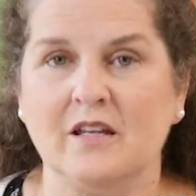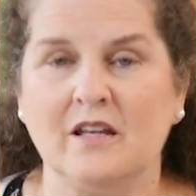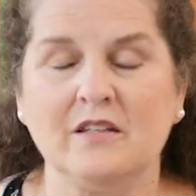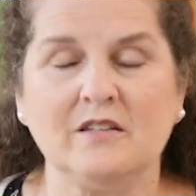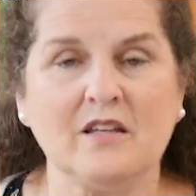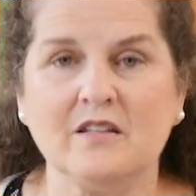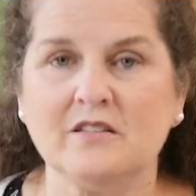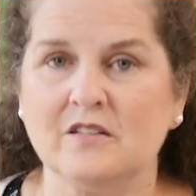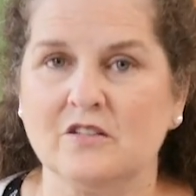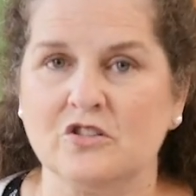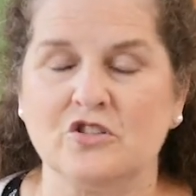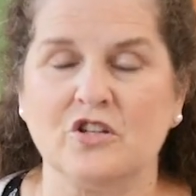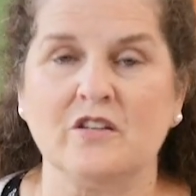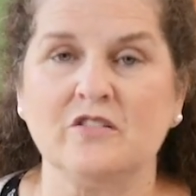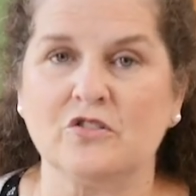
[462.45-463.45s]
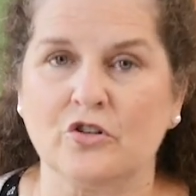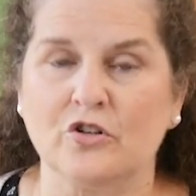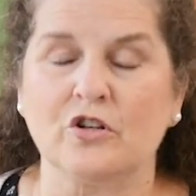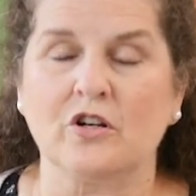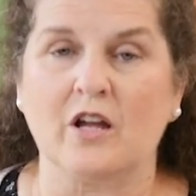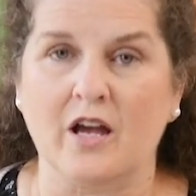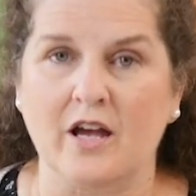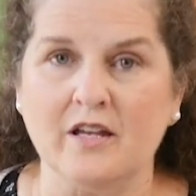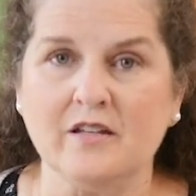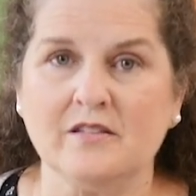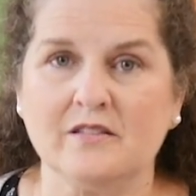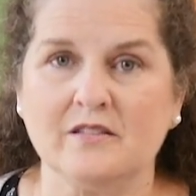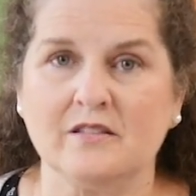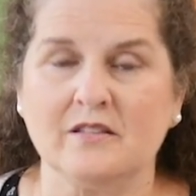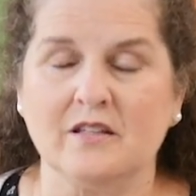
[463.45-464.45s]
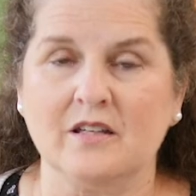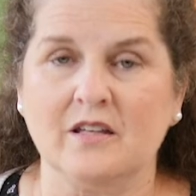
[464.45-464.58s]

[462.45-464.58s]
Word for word: it doesn't just hurt us,